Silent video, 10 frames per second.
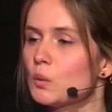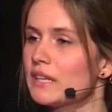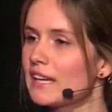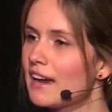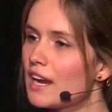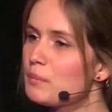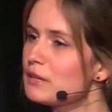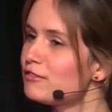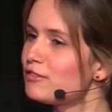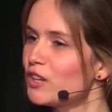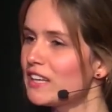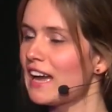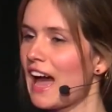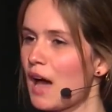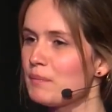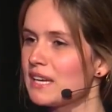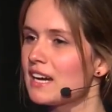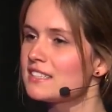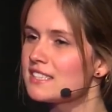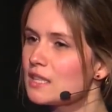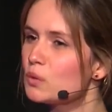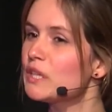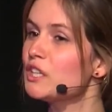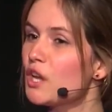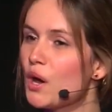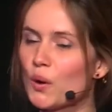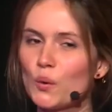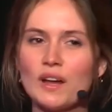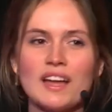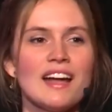we cannot be fully happy until we know